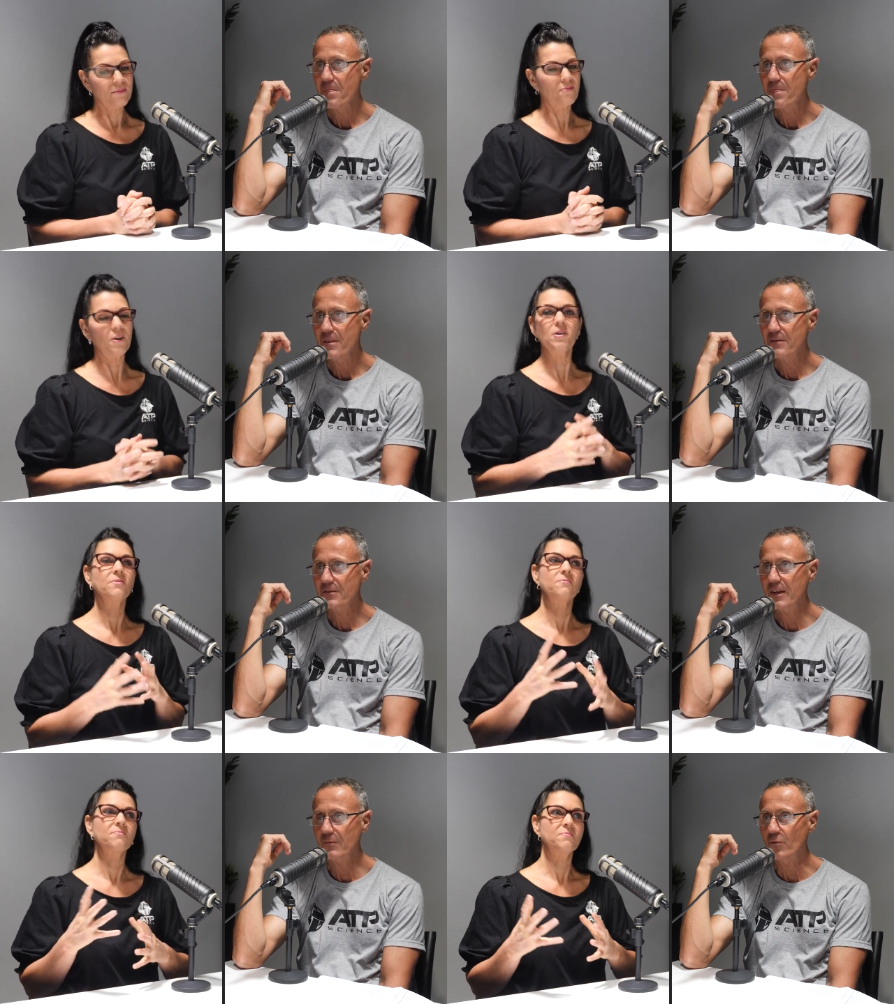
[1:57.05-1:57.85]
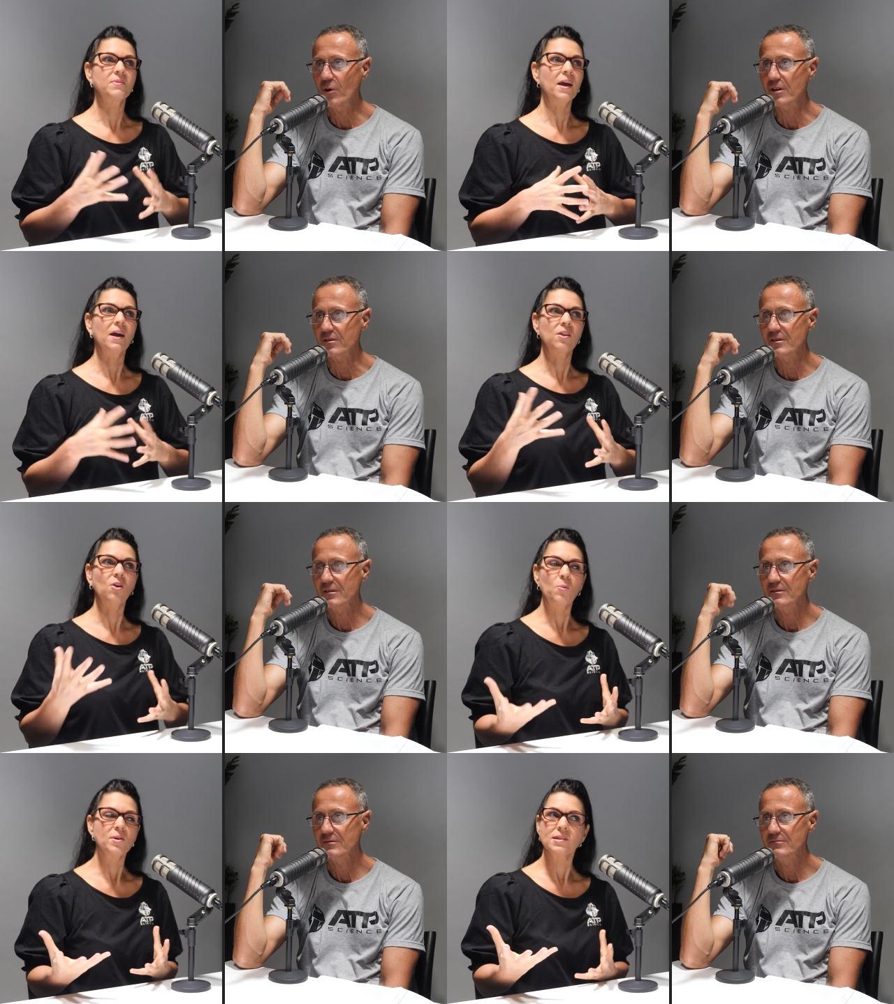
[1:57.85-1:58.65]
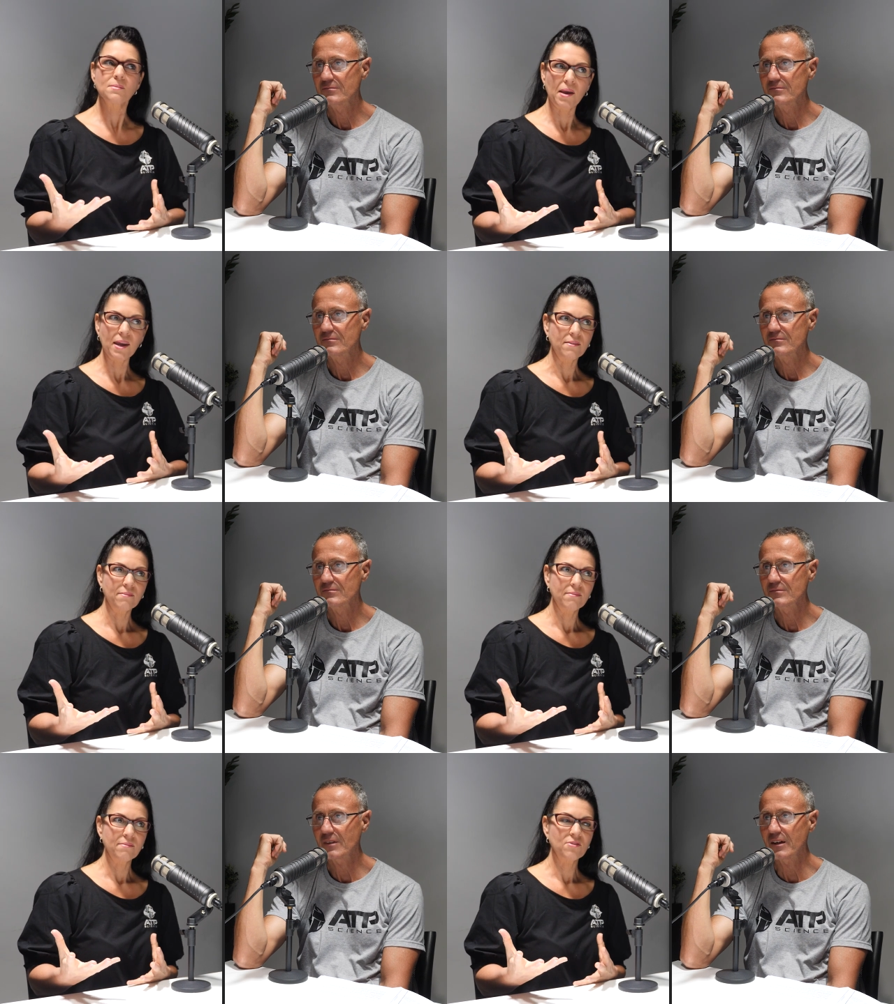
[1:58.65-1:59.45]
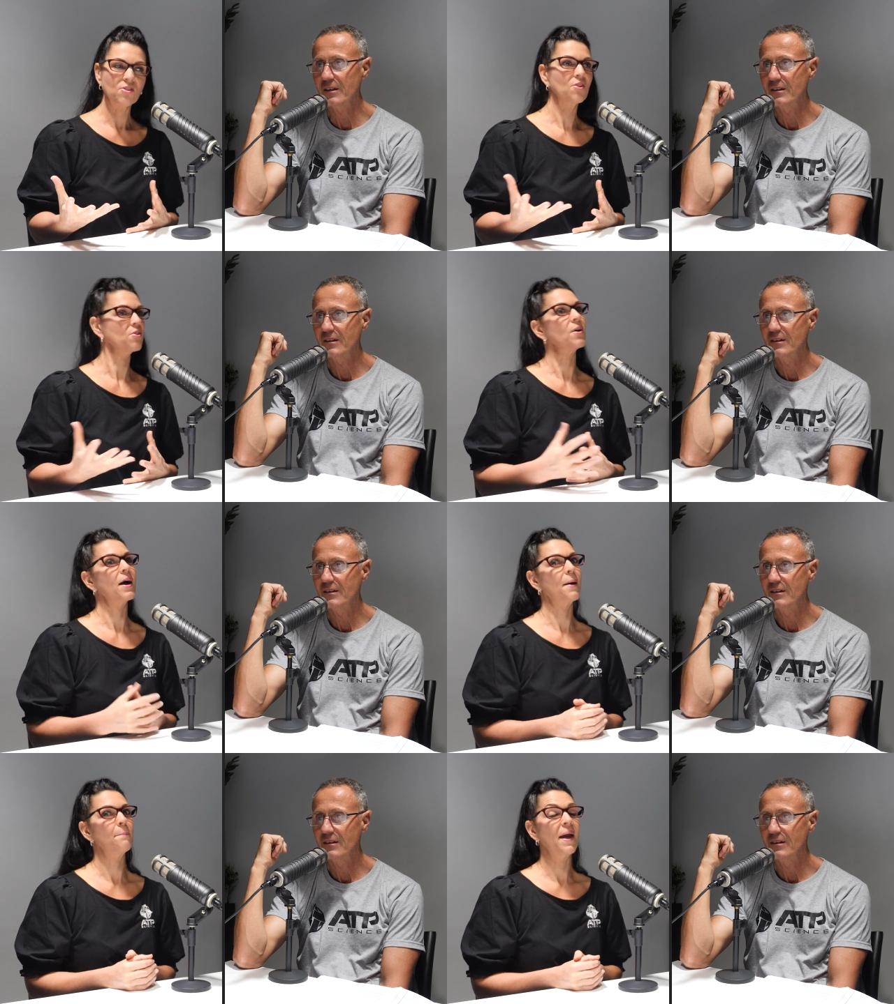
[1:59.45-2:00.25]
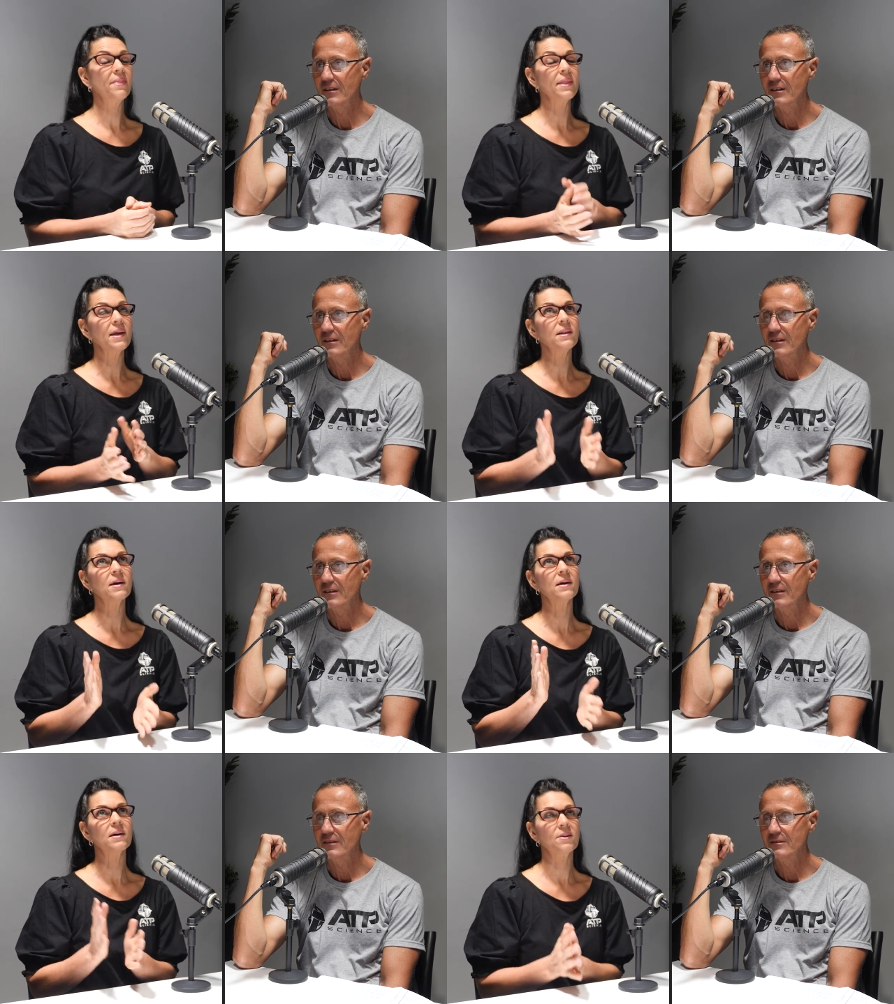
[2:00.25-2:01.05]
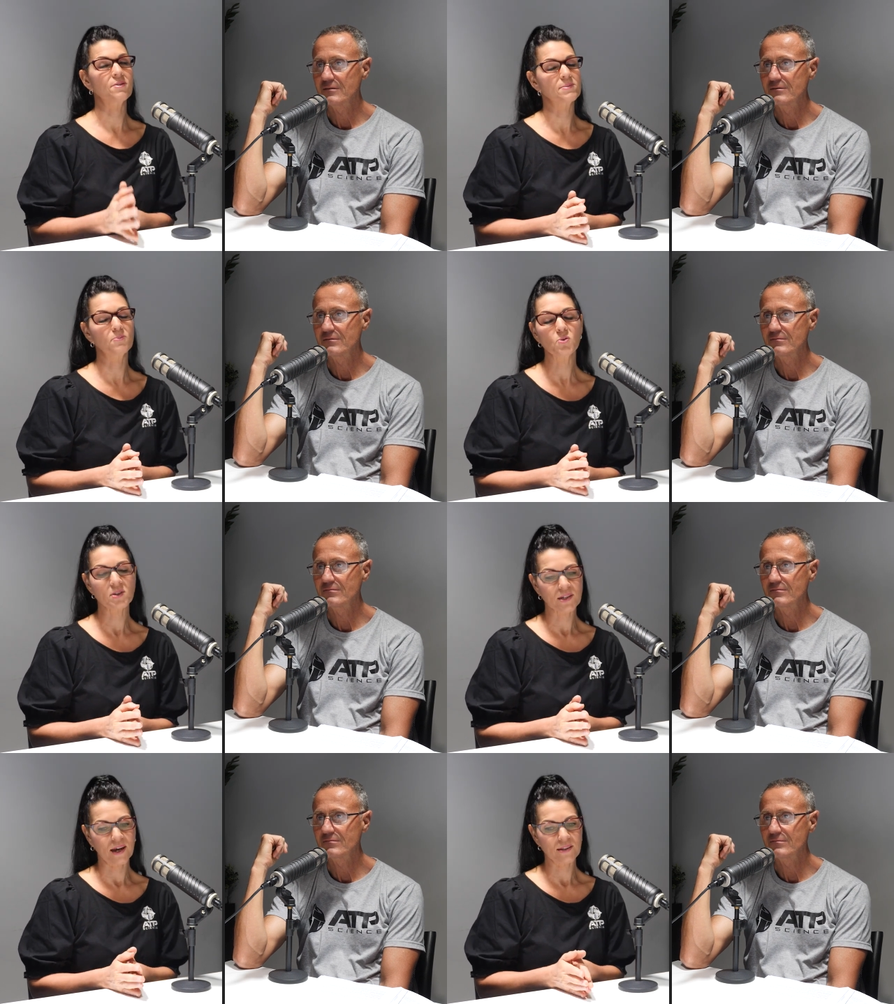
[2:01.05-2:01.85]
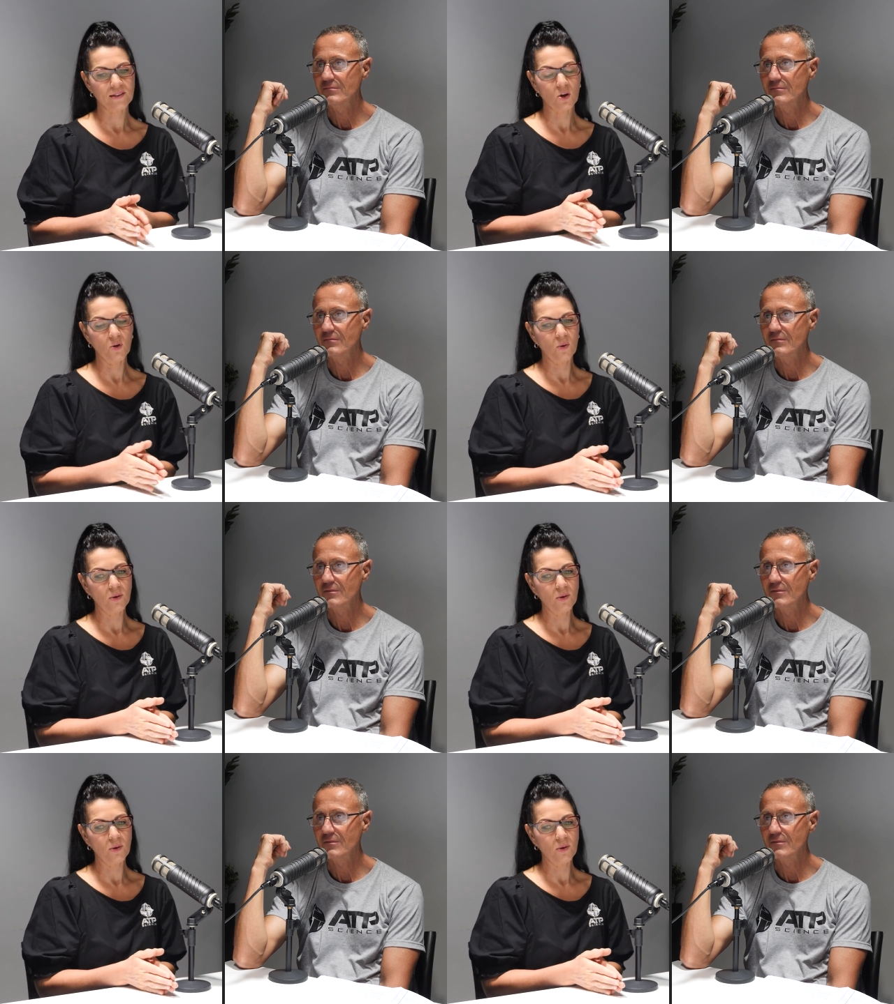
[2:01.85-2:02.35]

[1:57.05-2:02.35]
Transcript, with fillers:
Speaker 1: very it's getting worse. Yeah, a lot worse in men. Yeah. So um, and then there is more stats. So